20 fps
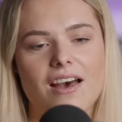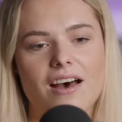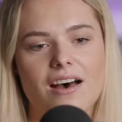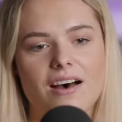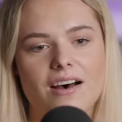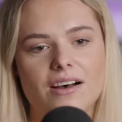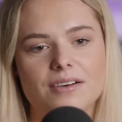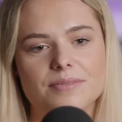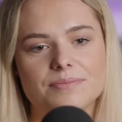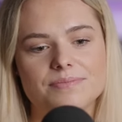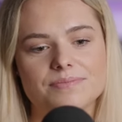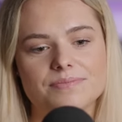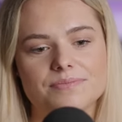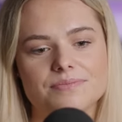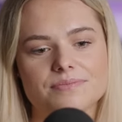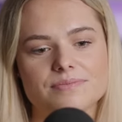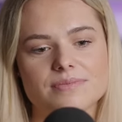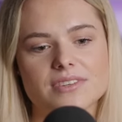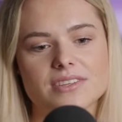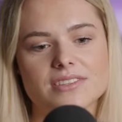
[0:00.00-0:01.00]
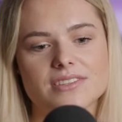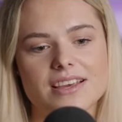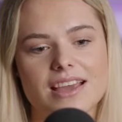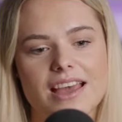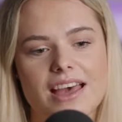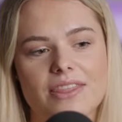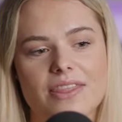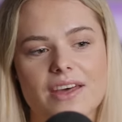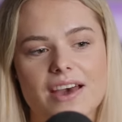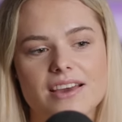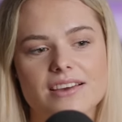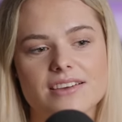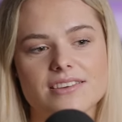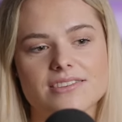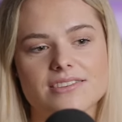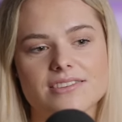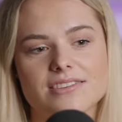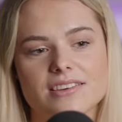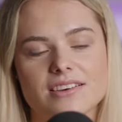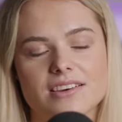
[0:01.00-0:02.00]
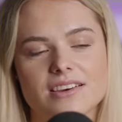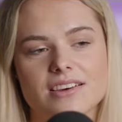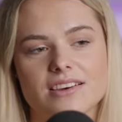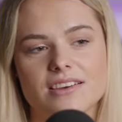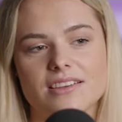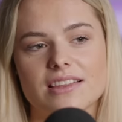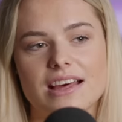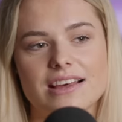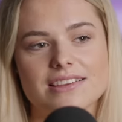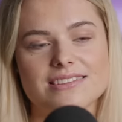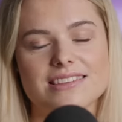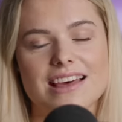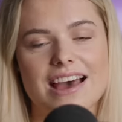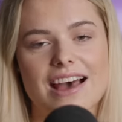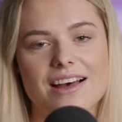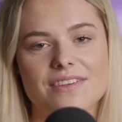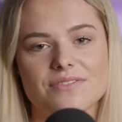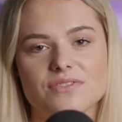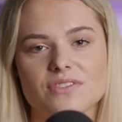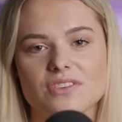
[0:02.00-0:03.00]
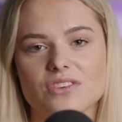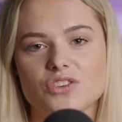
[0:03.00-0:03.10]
So yeah, that's that.